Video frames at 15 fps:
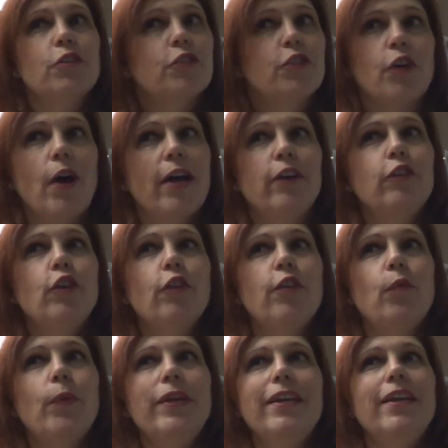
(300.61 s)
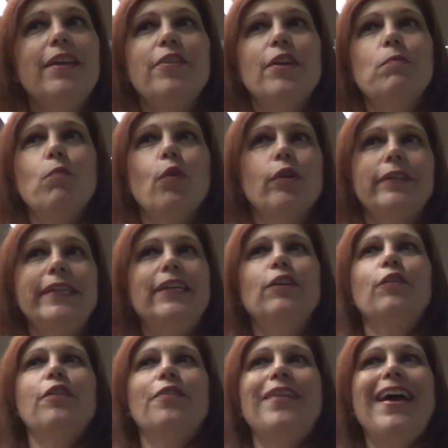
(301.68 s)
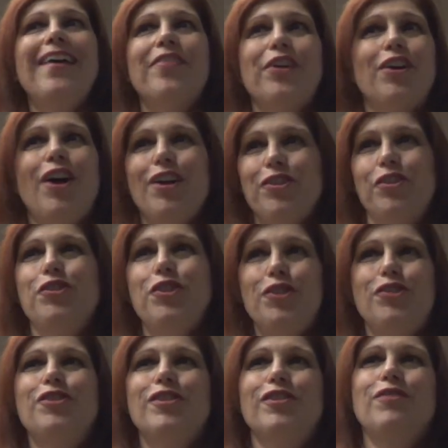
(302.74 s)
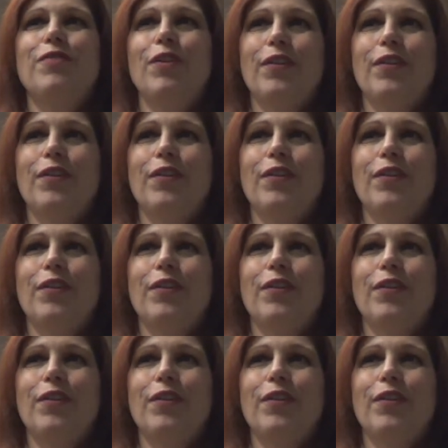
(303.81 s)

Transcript: So I don't know that we need anything more legal than that. The Constitution is